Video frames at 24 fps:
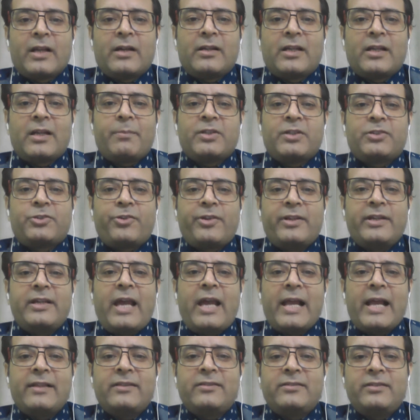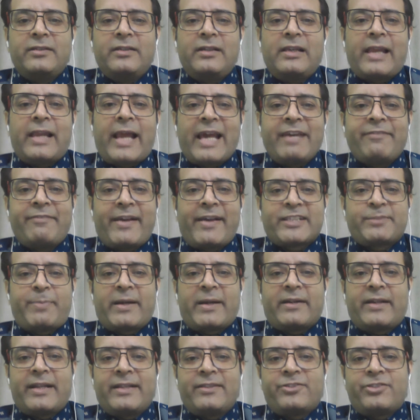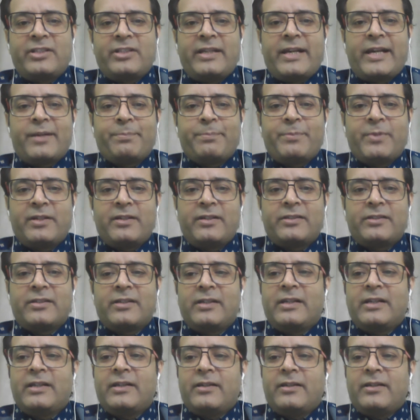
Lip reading: Number three, healthy life expectancy at birth.